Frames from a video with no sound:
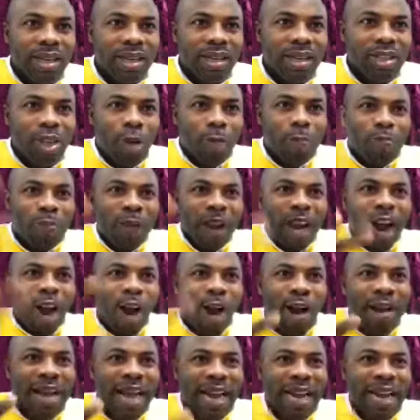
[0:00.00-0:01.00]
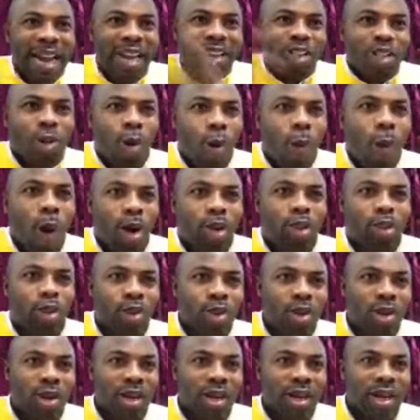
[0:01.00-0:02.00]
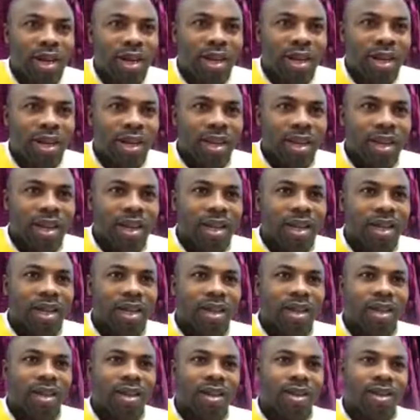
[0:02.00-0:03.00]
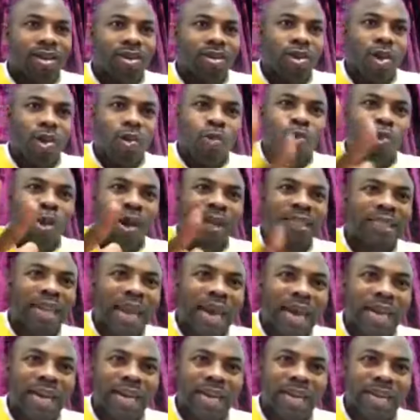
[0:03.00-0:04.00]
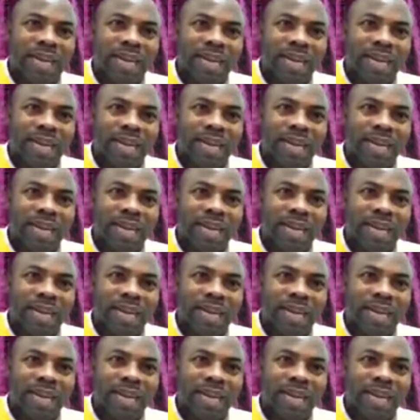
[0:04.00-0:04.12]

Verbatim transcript: You play organ, and so what? No wonder